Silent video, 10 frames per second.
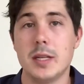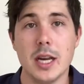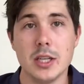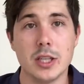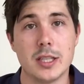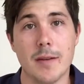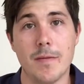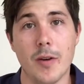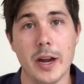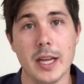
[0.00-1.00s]
potentially
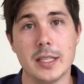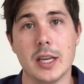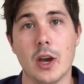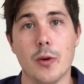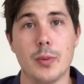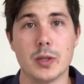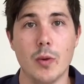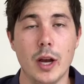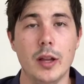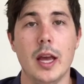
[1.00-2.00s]
some financing help as
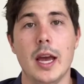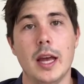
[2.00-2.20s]
well,